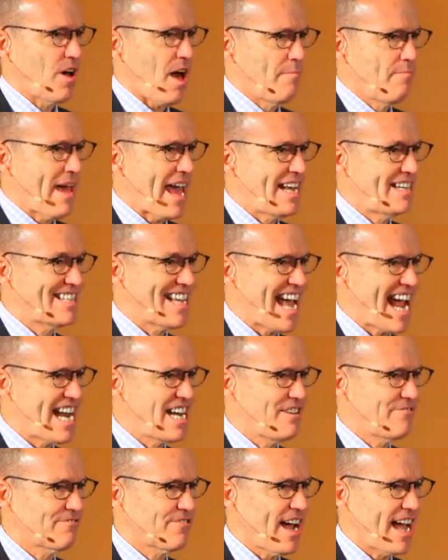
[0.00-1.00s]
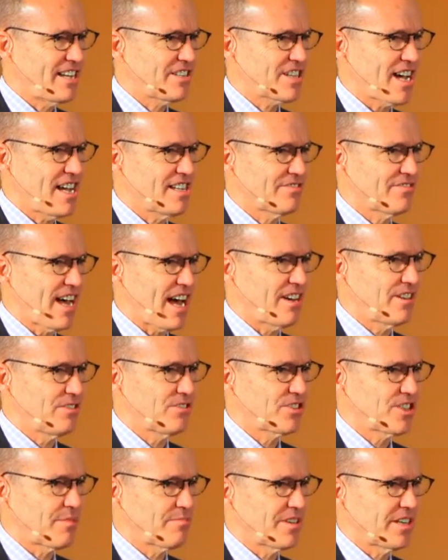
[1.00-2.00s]
maintaining franchise value
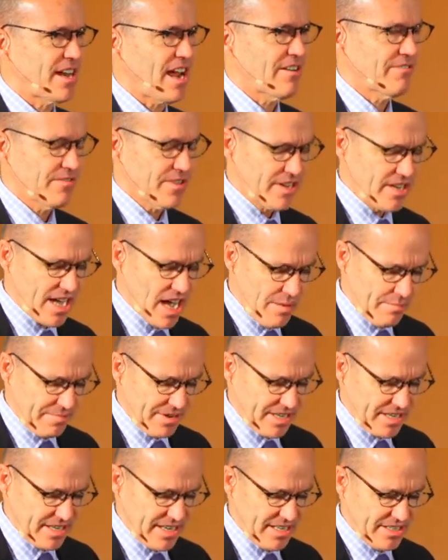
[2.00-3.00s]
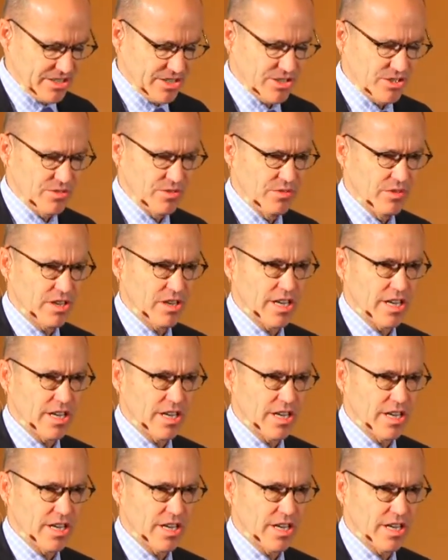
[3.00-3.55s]
is something every company needs to